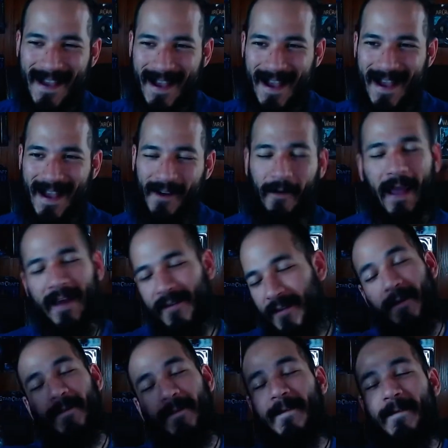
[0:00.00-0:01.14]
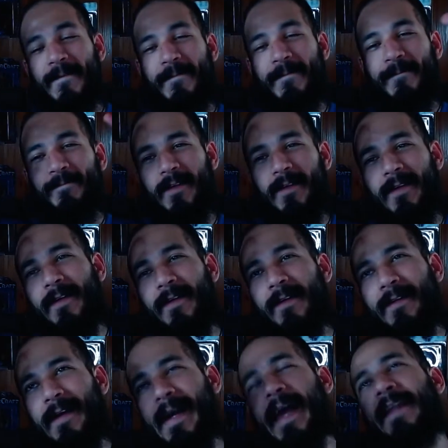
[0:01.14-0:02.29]
okay, so
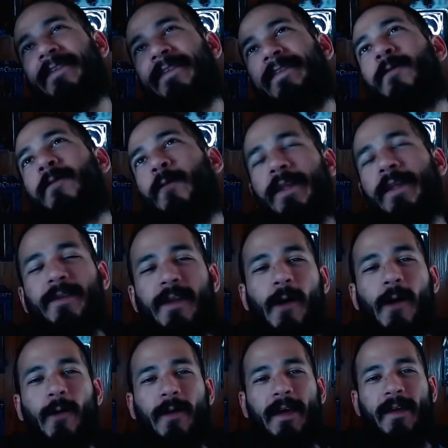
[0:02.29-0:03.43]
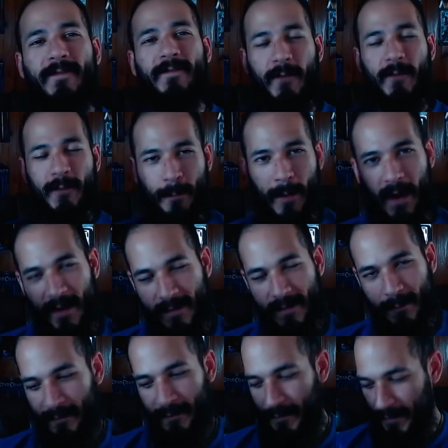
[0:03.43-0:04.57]
again, Don wanted to know if it was
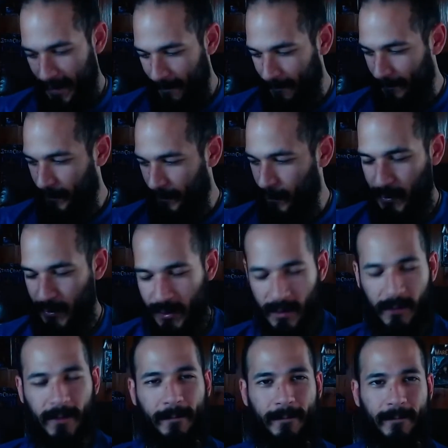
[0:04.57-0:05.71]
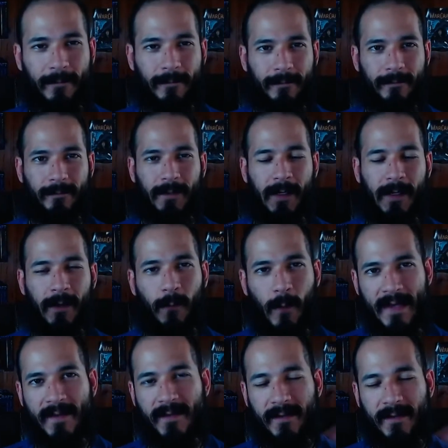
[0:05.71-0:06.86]
possible for them to show them,
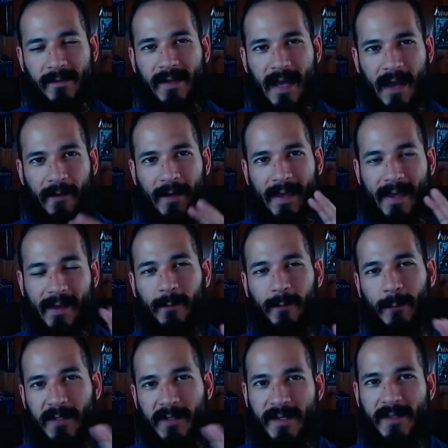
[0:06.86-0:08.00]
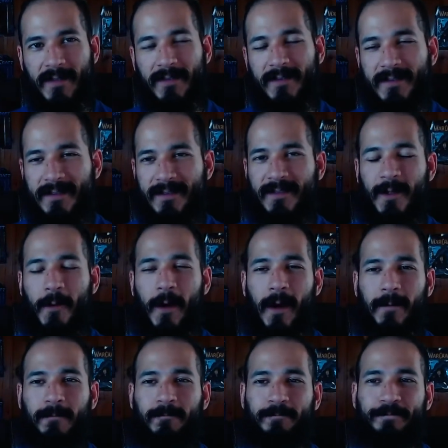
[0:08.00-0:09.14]
ways into how to heal with crystals and so on.